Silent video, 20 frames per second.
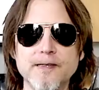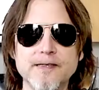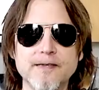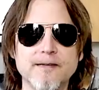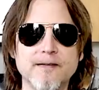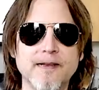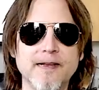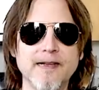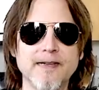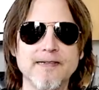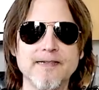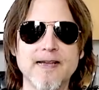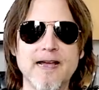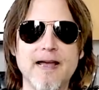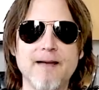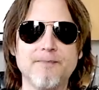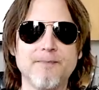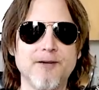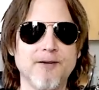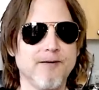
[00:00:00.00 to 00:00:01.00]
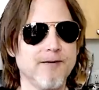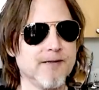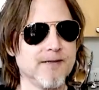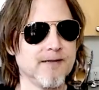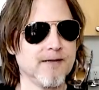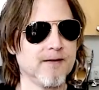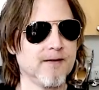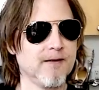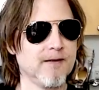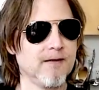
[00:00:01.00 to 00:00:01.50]
sling
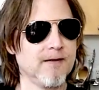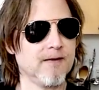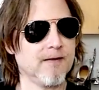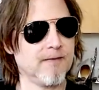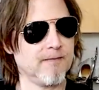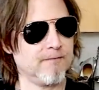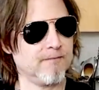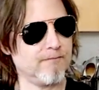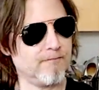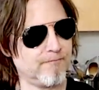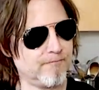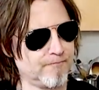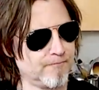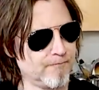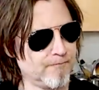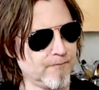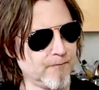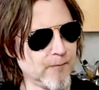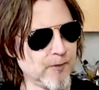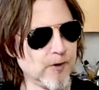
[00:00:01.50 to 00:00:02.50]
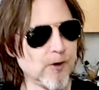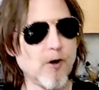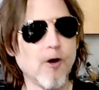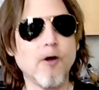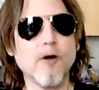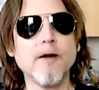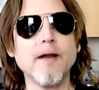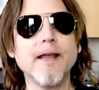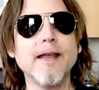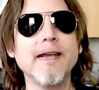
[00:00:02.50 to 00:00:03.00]
adapters. There
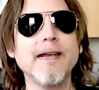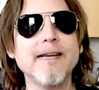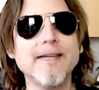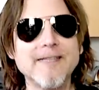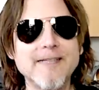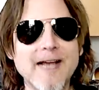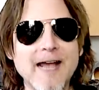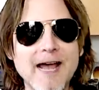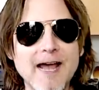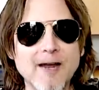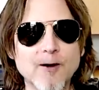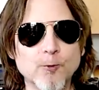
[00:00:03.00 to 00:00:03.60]
aren't any tack